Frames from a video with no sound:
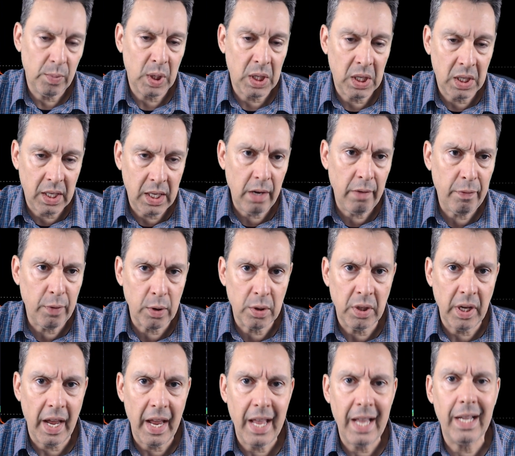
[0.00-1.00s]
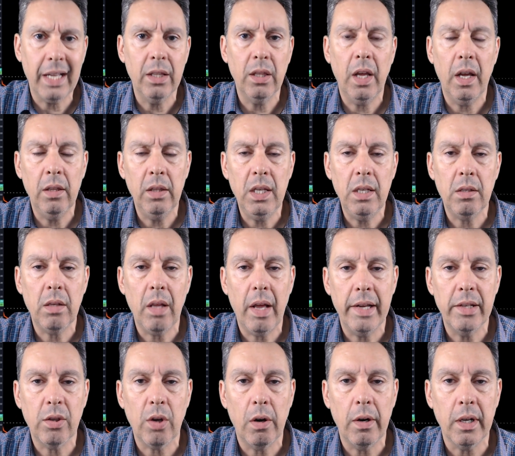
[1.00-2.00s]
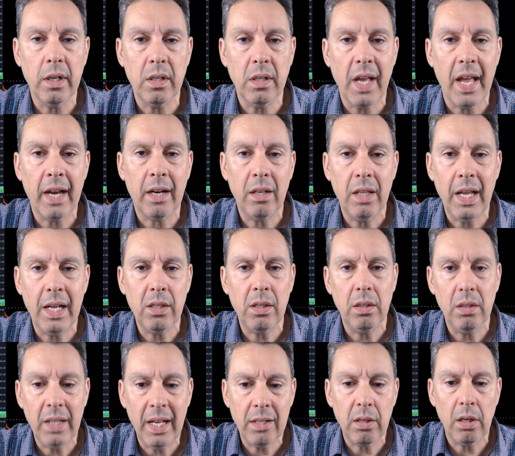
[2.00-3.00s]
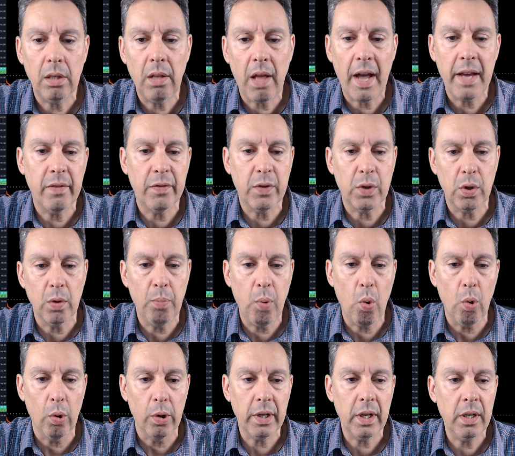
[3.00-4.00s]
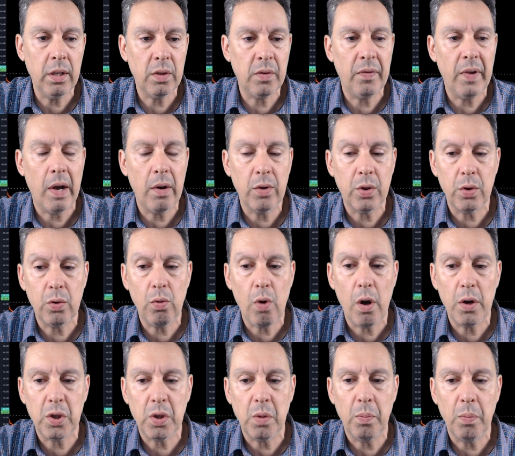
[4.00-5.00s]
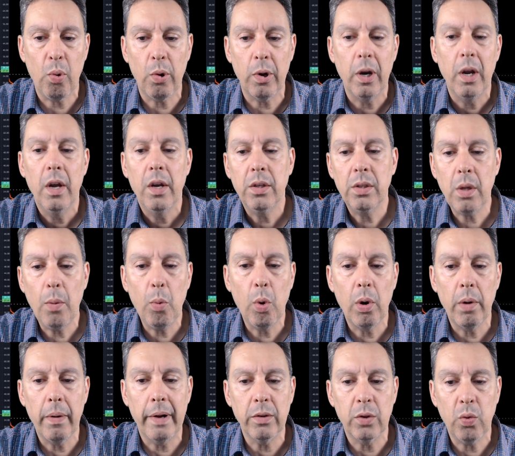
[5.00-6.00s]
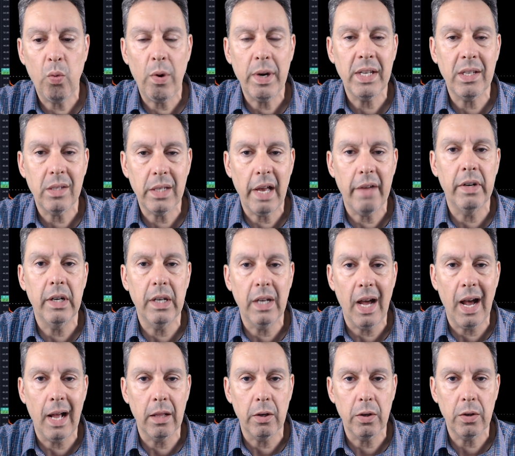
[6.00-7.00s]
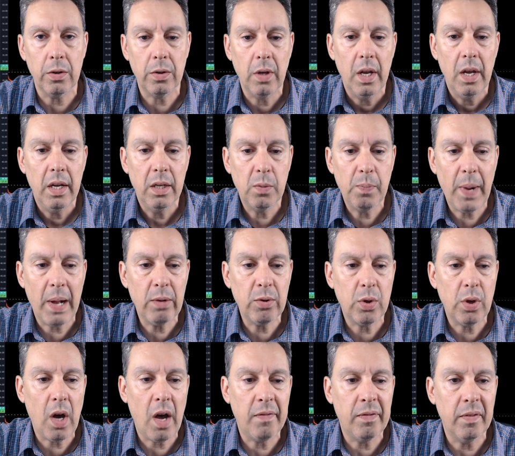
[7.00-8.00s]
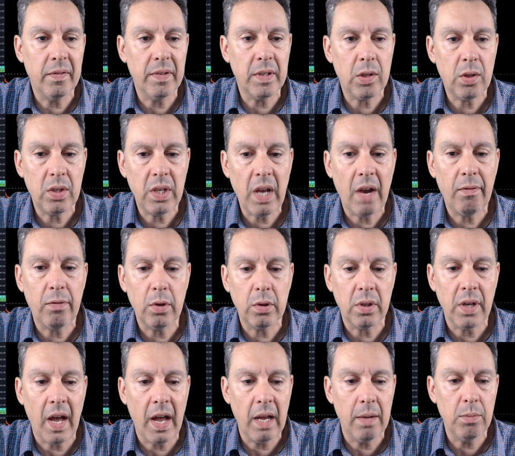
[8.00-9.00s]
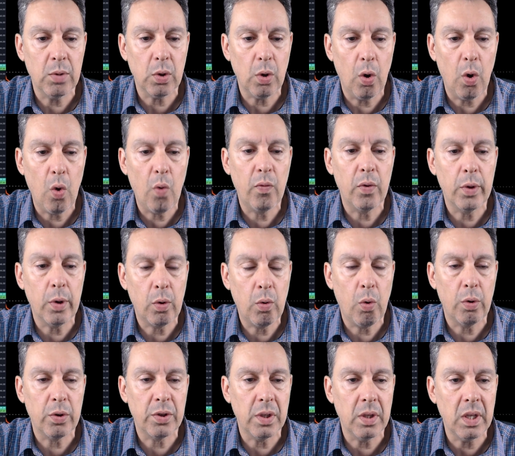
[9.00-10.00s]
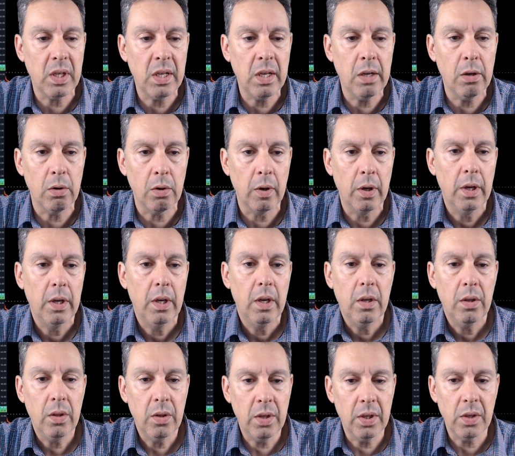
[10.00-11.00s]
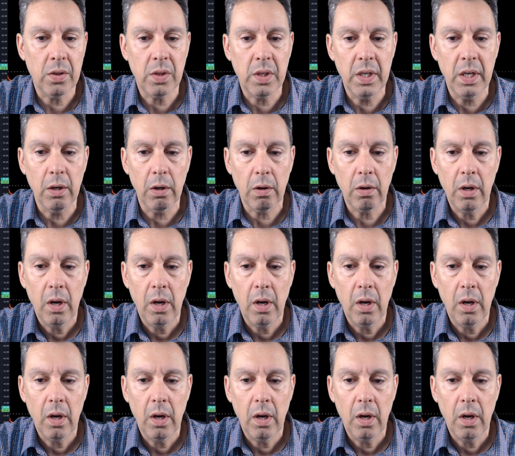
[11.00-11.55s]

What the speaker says: give or take, and these lines aren't exact. That's a line of support. It has found strong support somewhere around $27. It's bounced off of it several times over the course of the year this year.